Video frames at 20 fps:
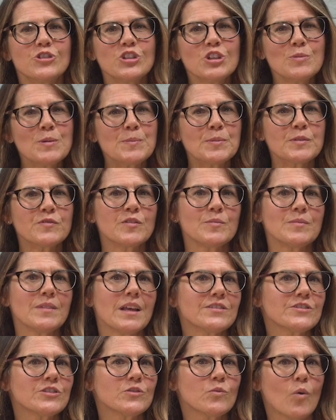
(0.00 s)
Do you remember from
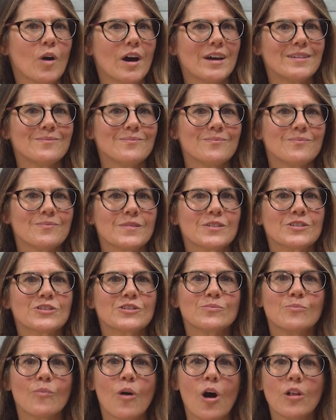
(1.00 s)
Lesson 1? The
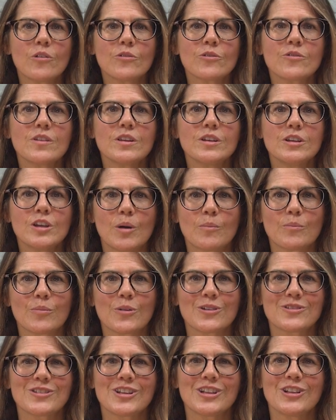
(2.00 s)
smaller the
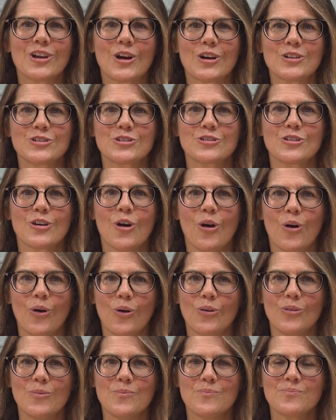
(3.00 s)
number, the larger the
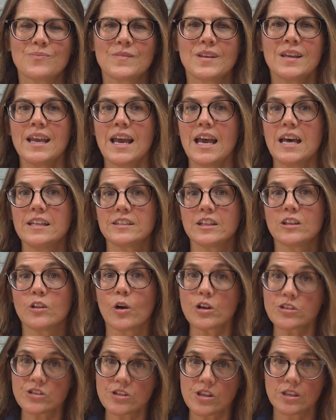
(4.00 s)
hole. And the
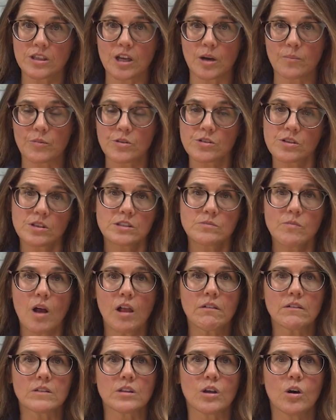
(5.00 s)
larger the number, the
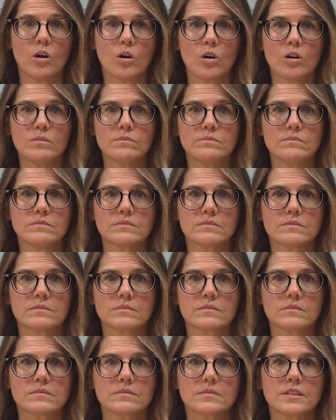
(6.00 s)
smaller the hole.
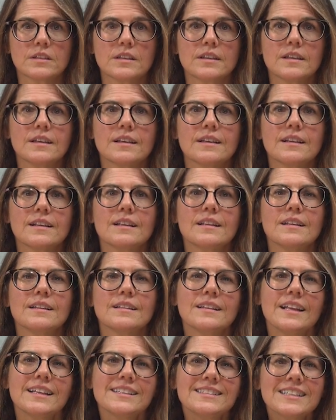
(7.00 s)

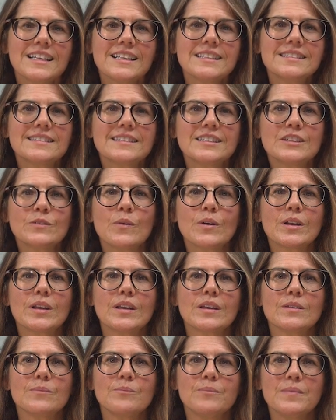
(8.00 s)
Let's now see what
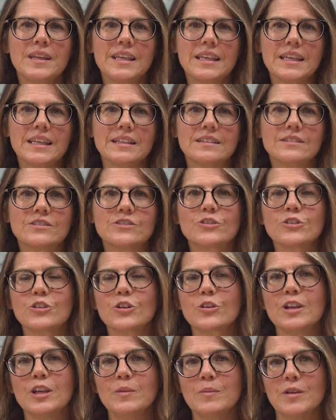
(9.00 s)
it means to
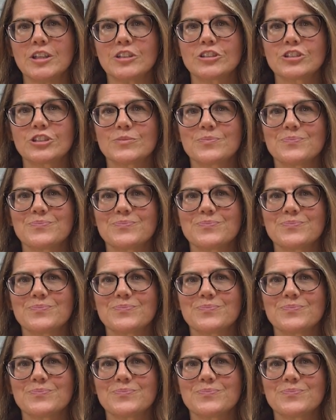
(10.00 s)
your image.